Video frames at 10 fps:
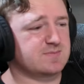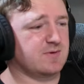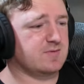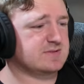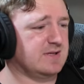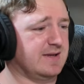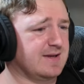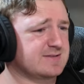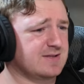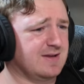but we'll see. I
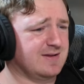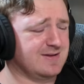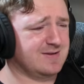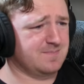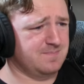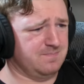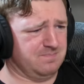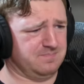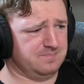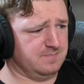guess.
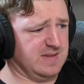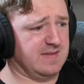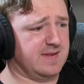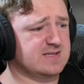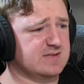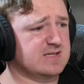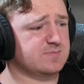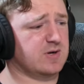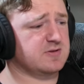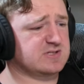And then his his
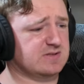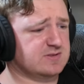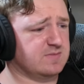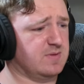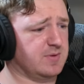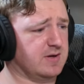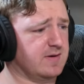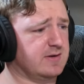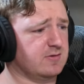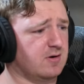brothers should be playing,
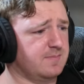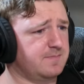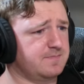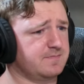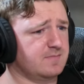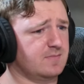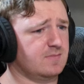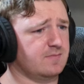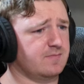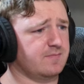right, Tom?
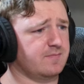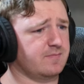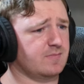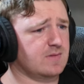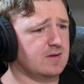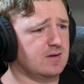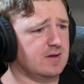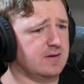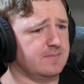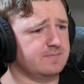
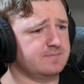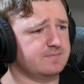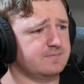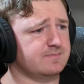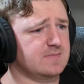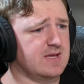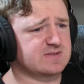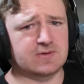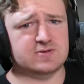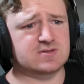Um, yeah, his
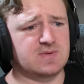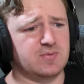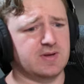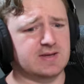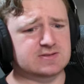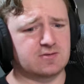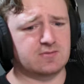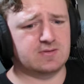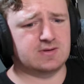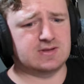brother should be playing.
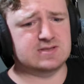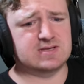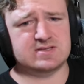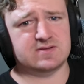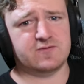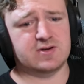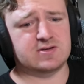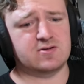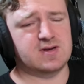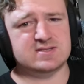So he he's a freak
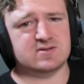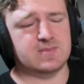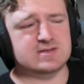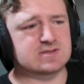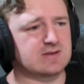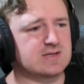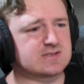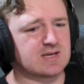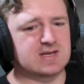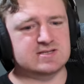too. You guys are mentioning he's
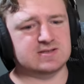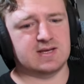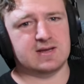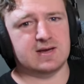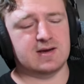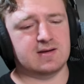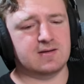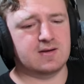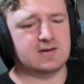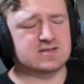like he's like uh
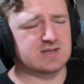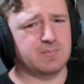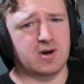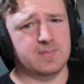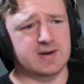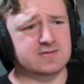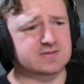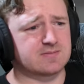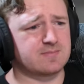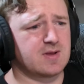he's like popping
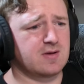and